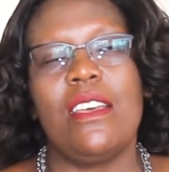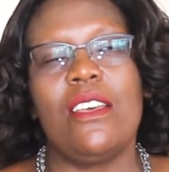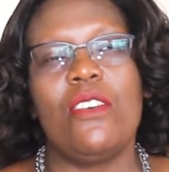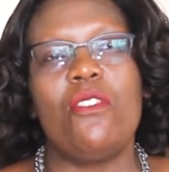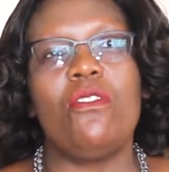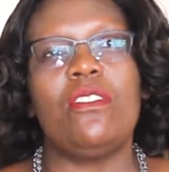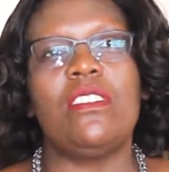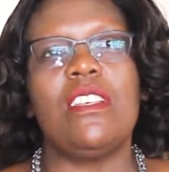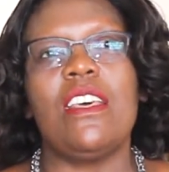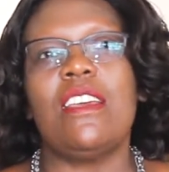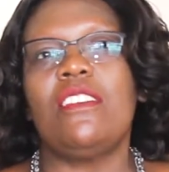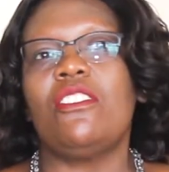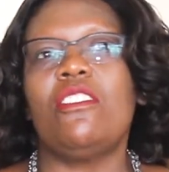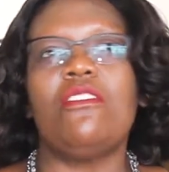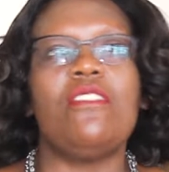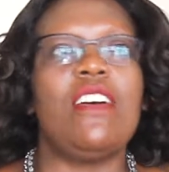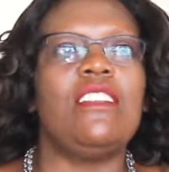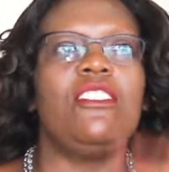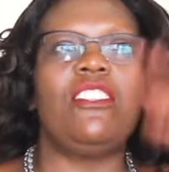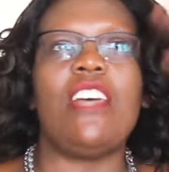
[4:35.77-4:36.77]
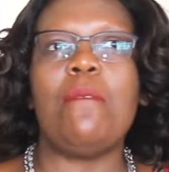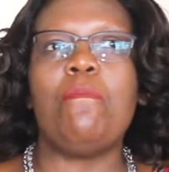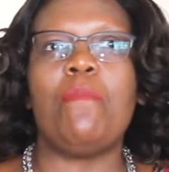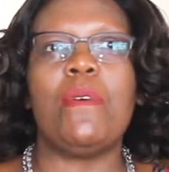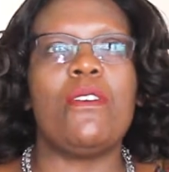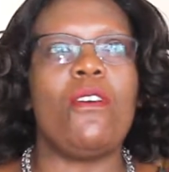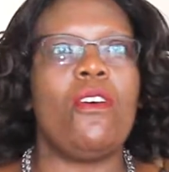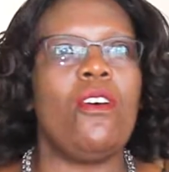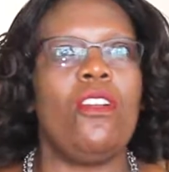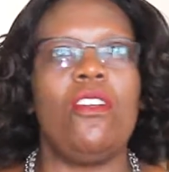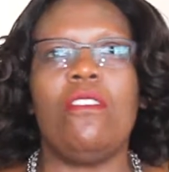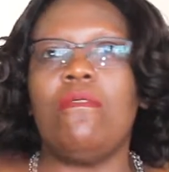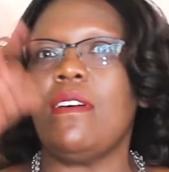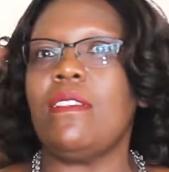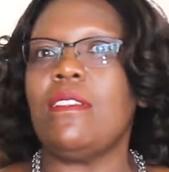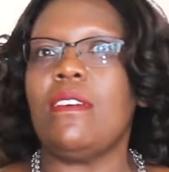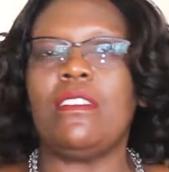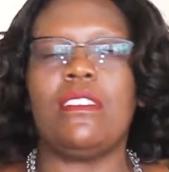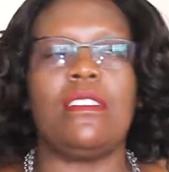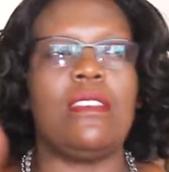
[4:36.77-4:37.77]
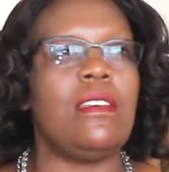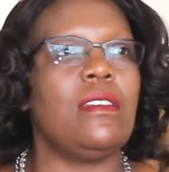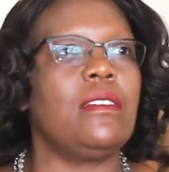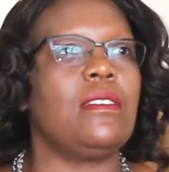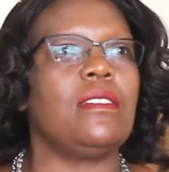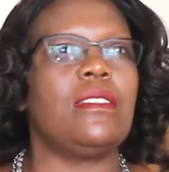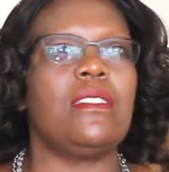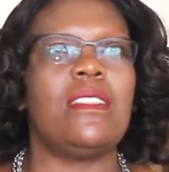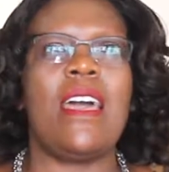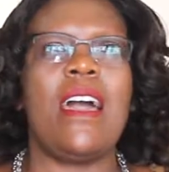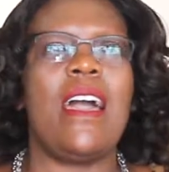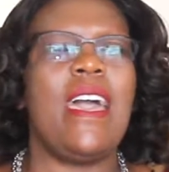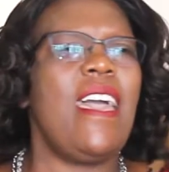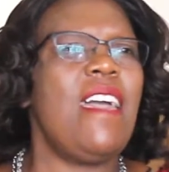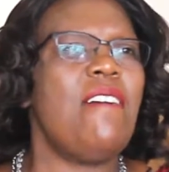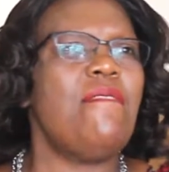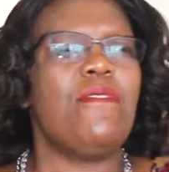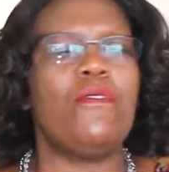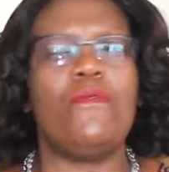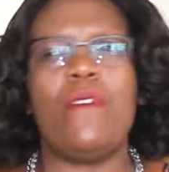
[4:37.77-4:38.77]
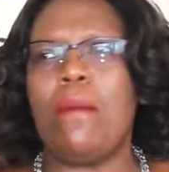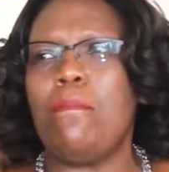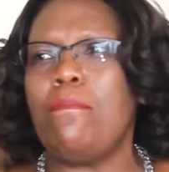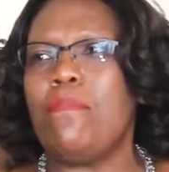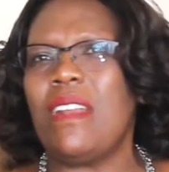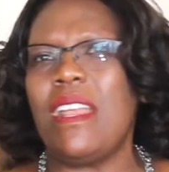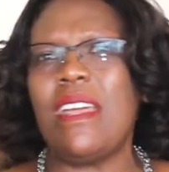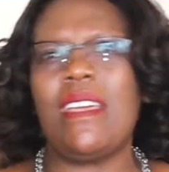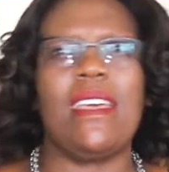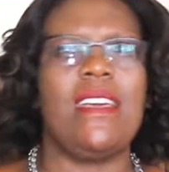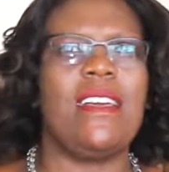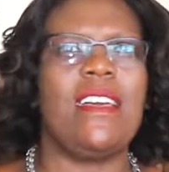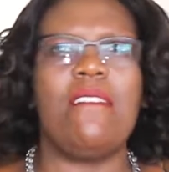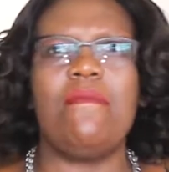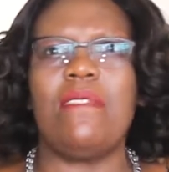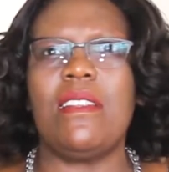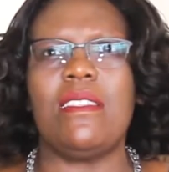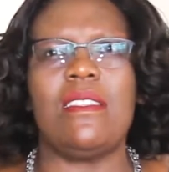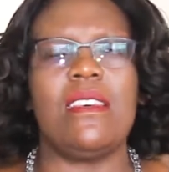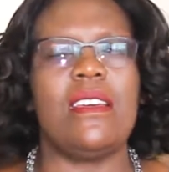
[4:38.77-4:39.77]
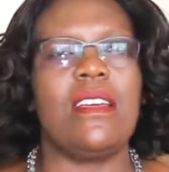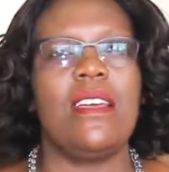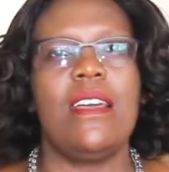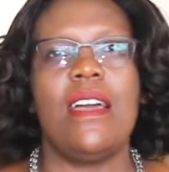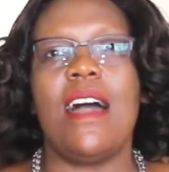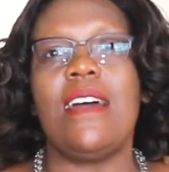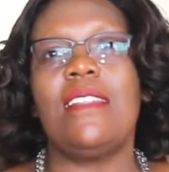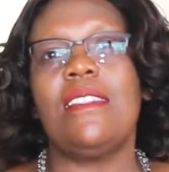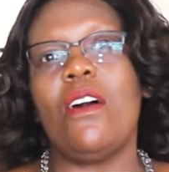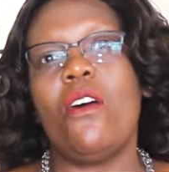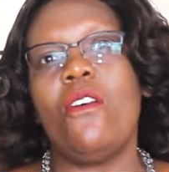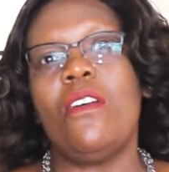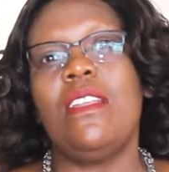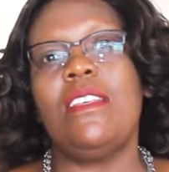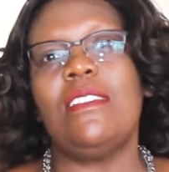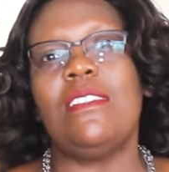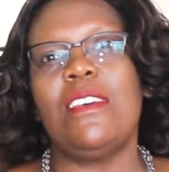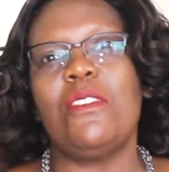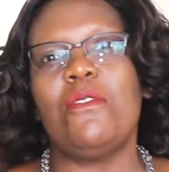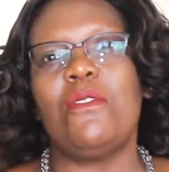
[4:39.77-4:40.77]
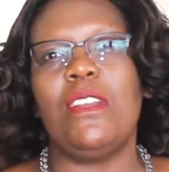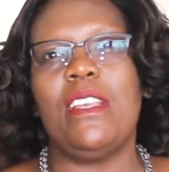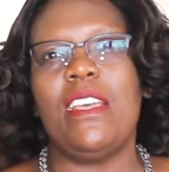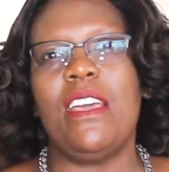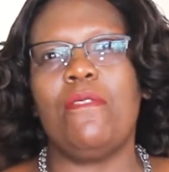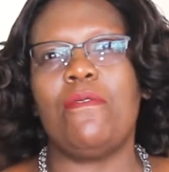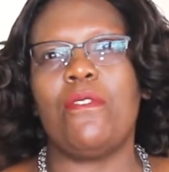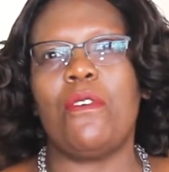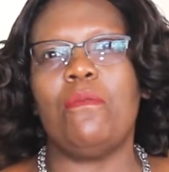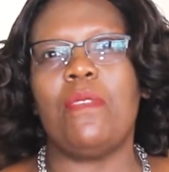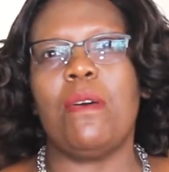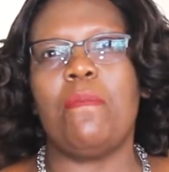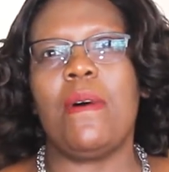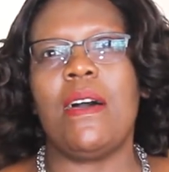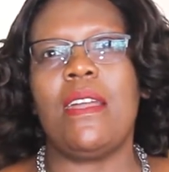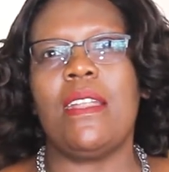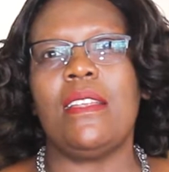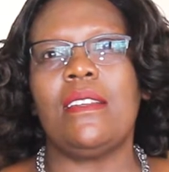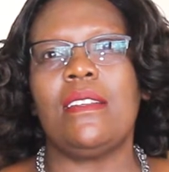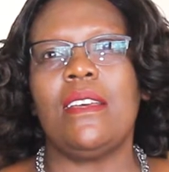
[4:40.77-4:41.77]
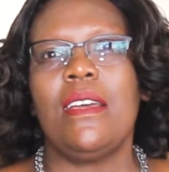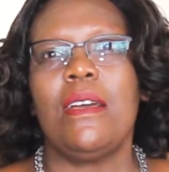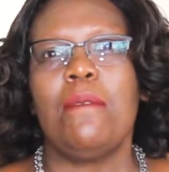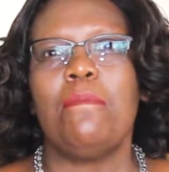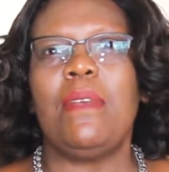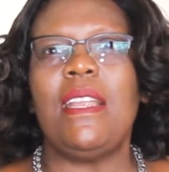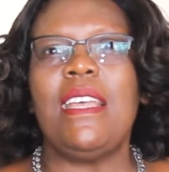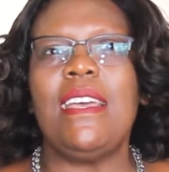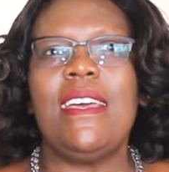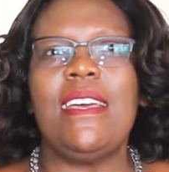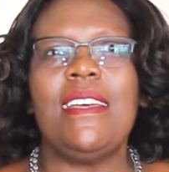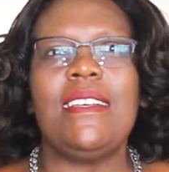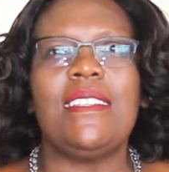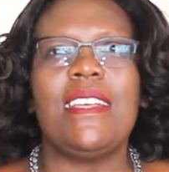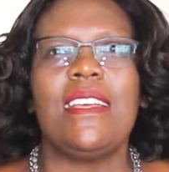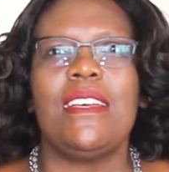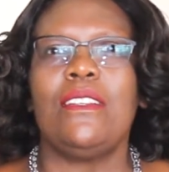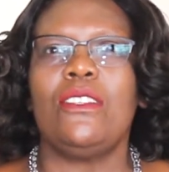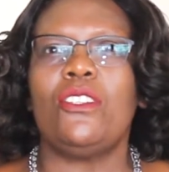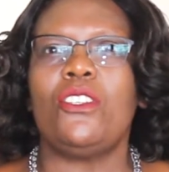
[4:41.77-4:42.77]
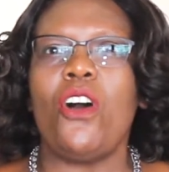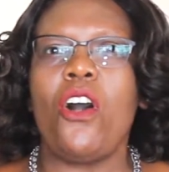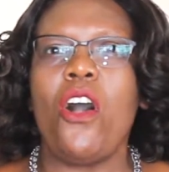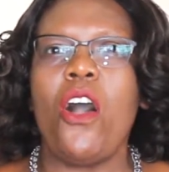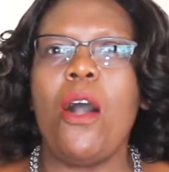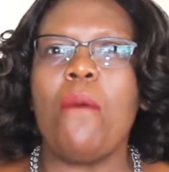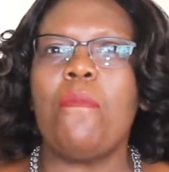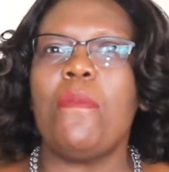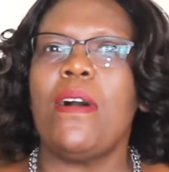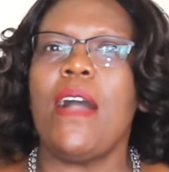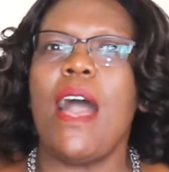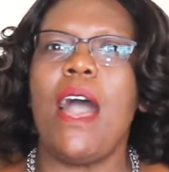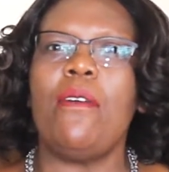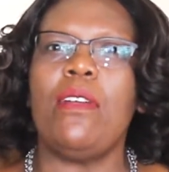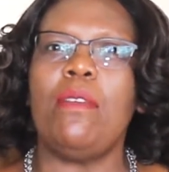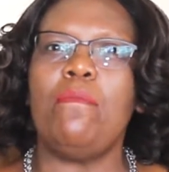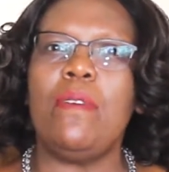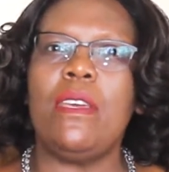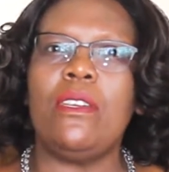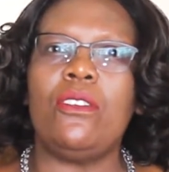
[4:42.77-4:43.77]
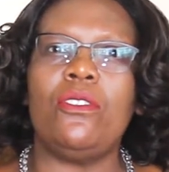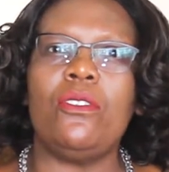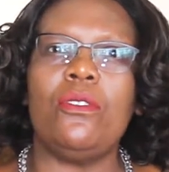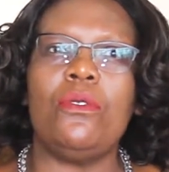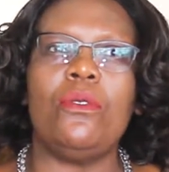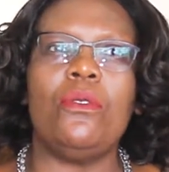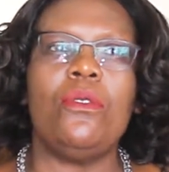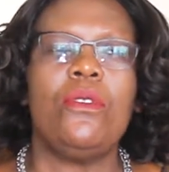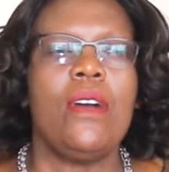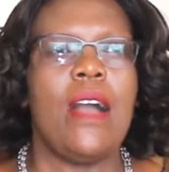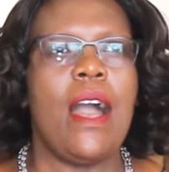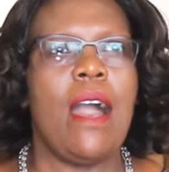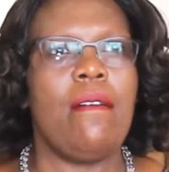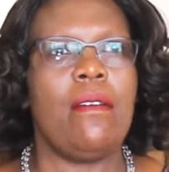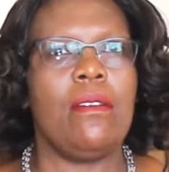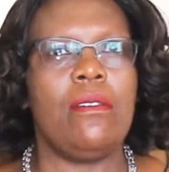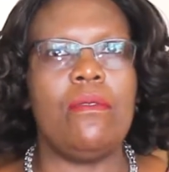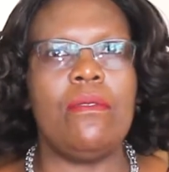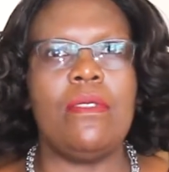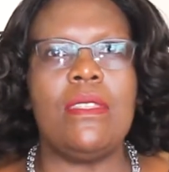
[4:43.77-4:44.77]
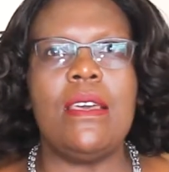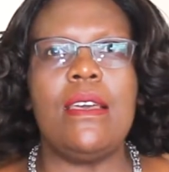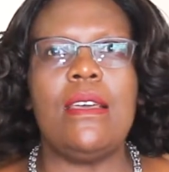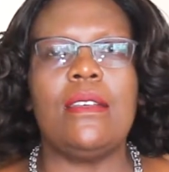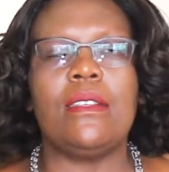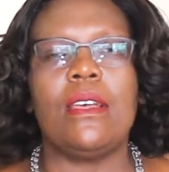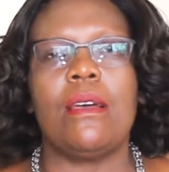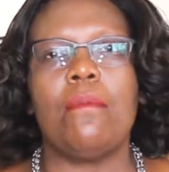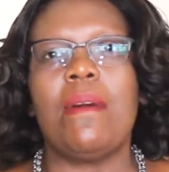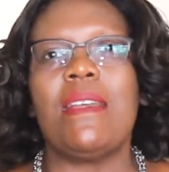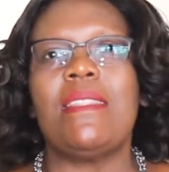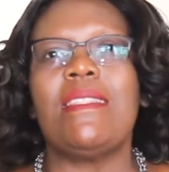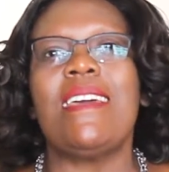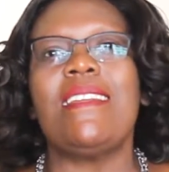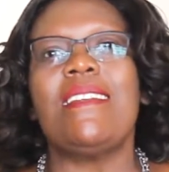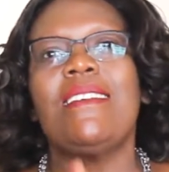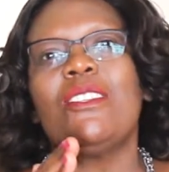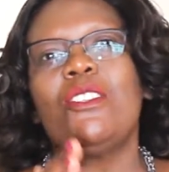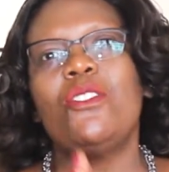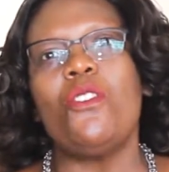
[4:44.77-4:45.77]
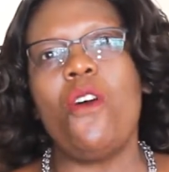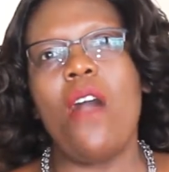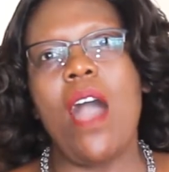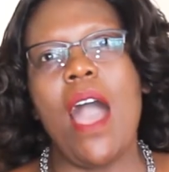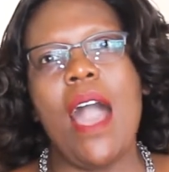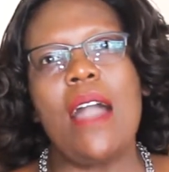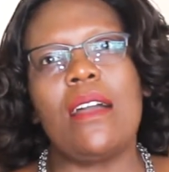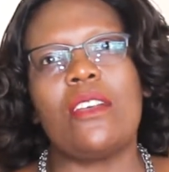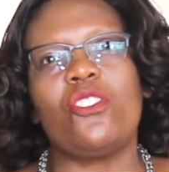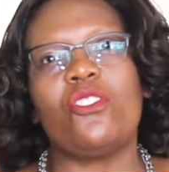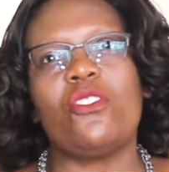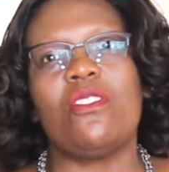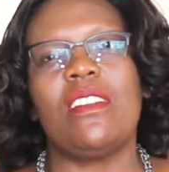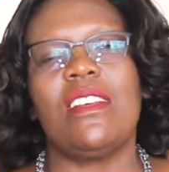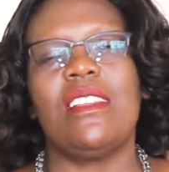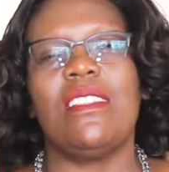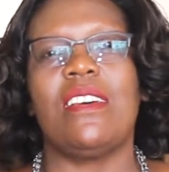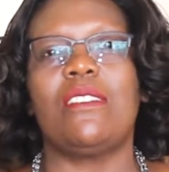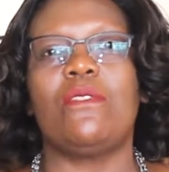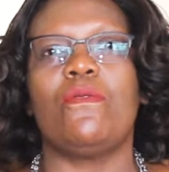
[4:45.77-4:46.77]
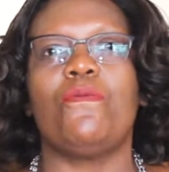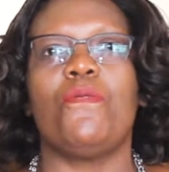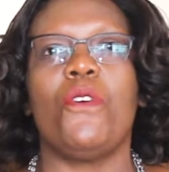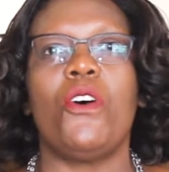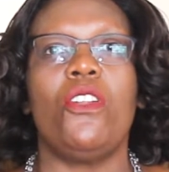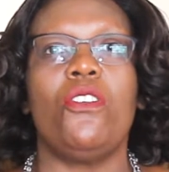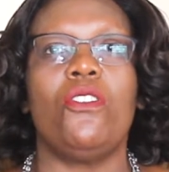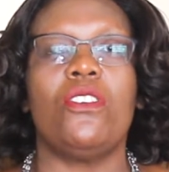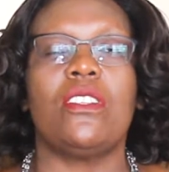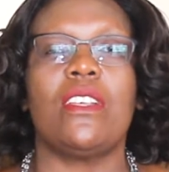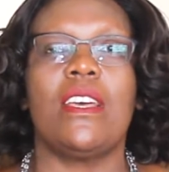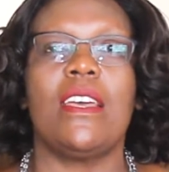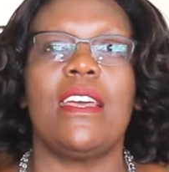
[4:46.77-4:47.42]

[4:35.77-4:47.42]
you'll see the children jumping all over the seats, they're everywhere, breaking everything, and the only thing you'll hear from the parent, please stop, I will beat you, I will do this, but there is no action that follows